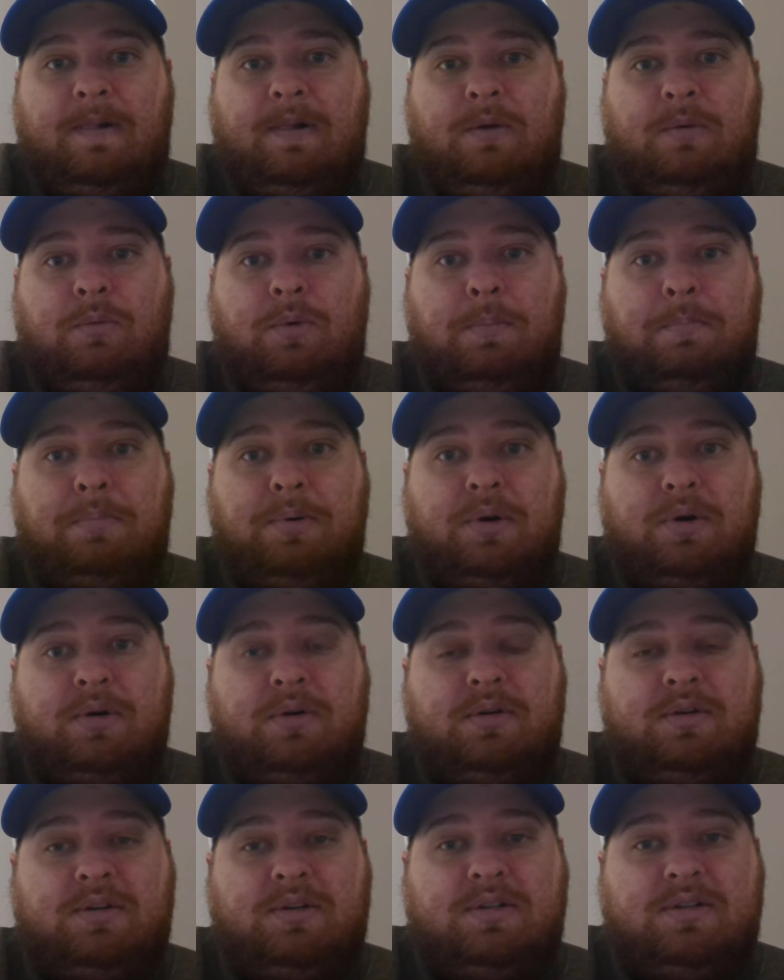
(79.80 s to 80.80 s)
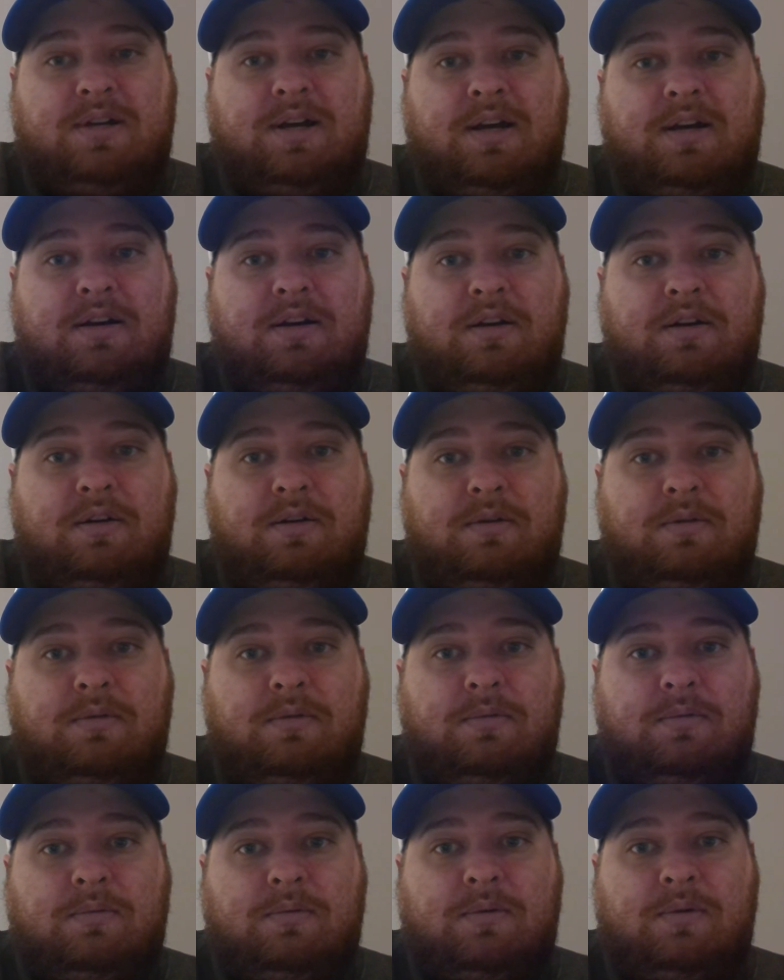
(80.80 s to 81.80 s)
What Burden does not know
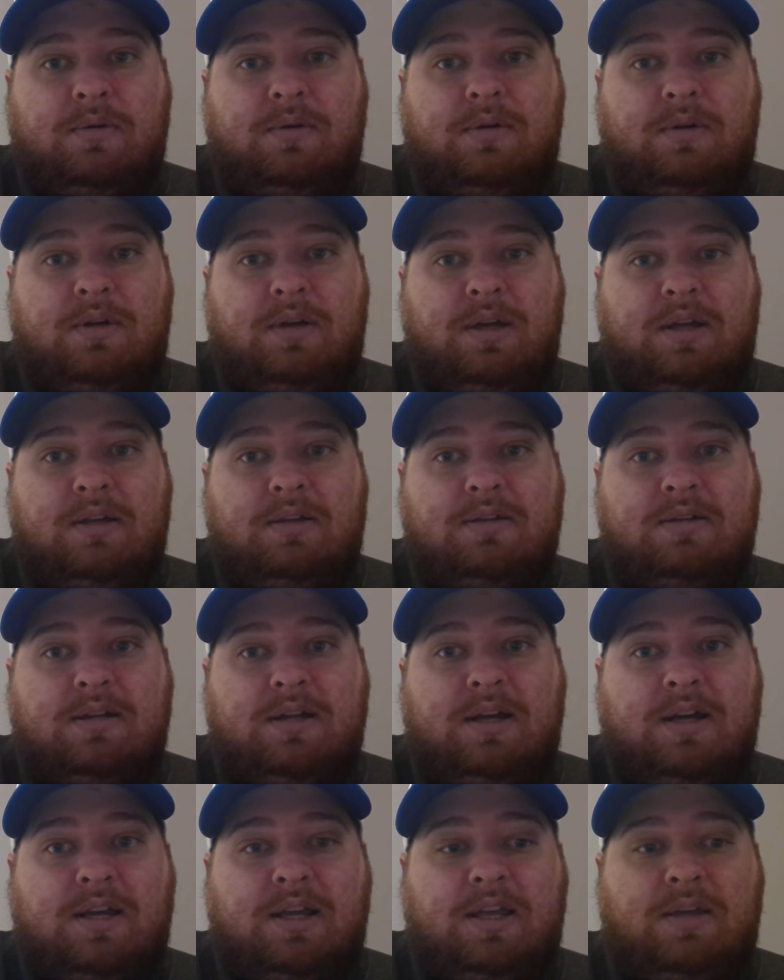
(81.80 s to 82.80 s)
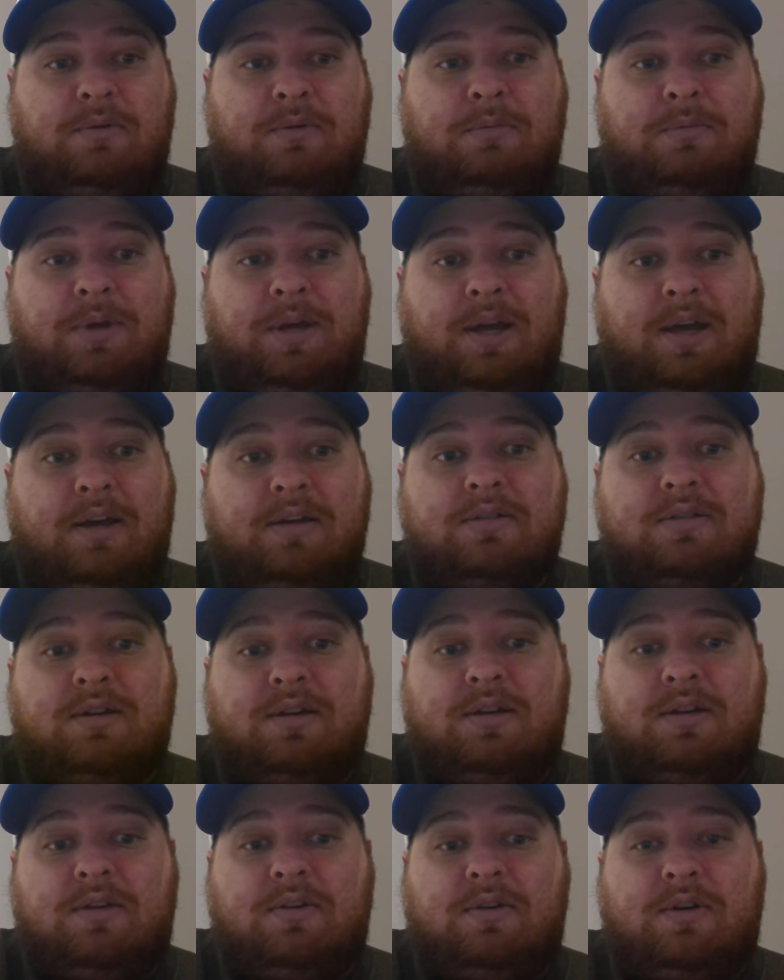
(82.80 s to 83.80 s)
is that he will be
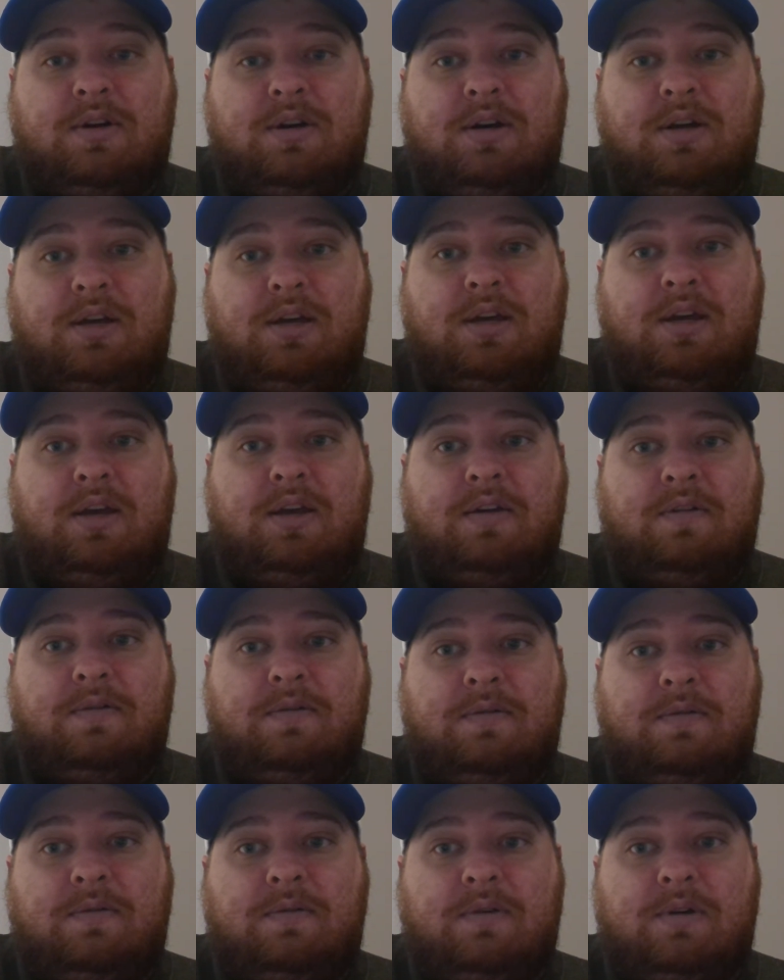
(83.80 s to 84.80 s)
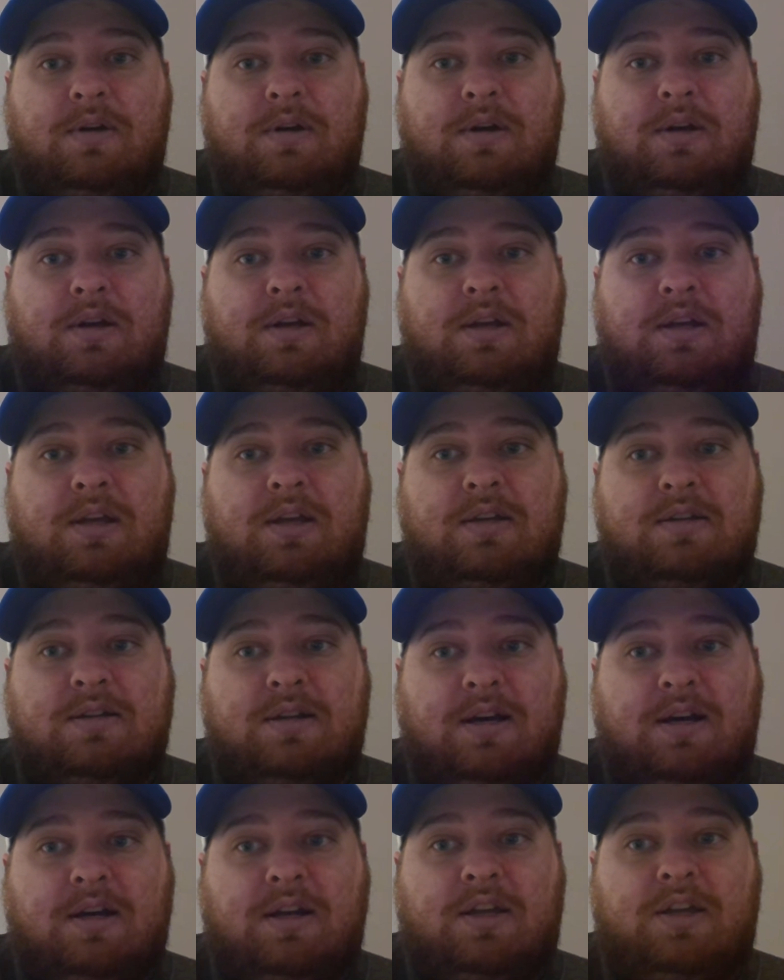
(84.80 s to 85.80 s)
executed if he is
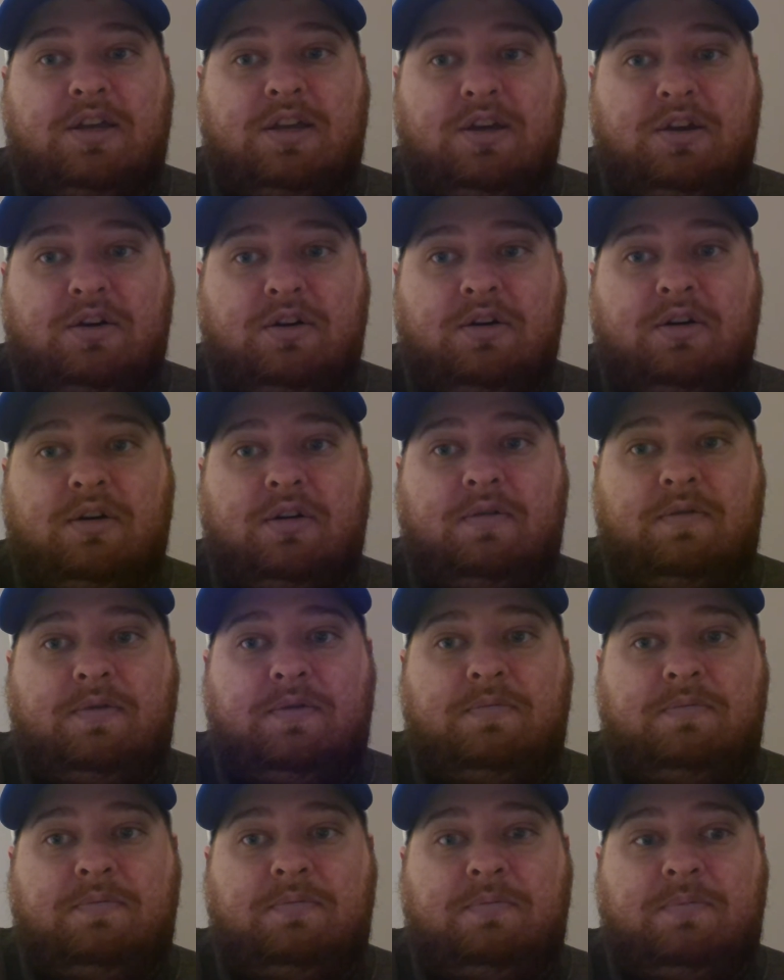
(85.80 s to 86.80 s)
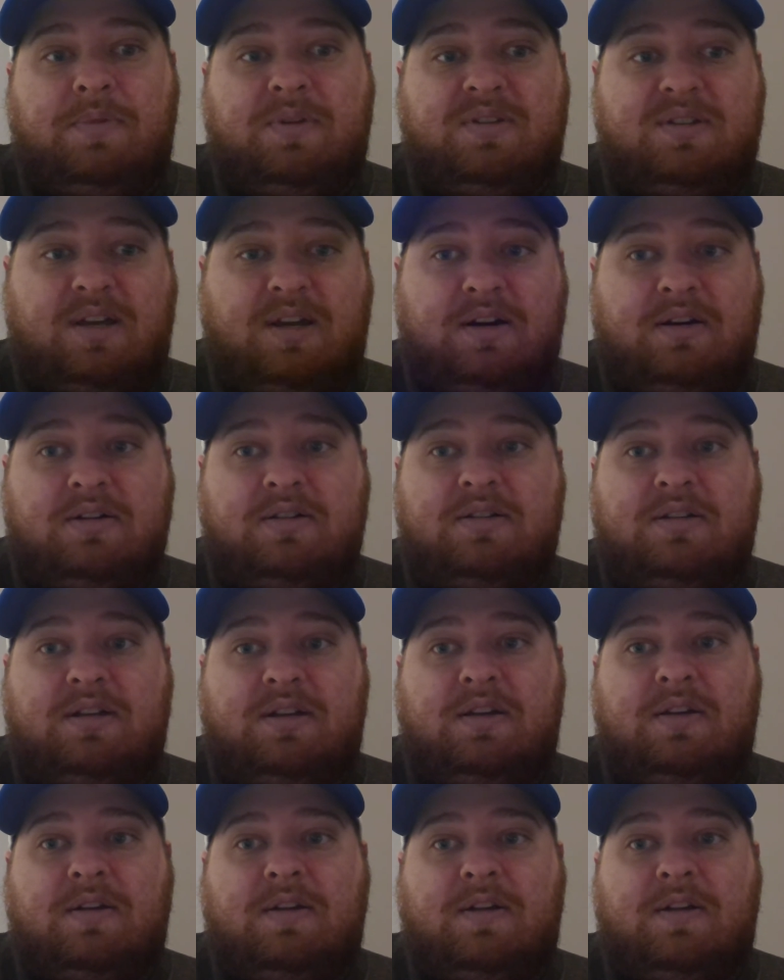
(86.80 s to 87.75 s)
not cured of this heresy.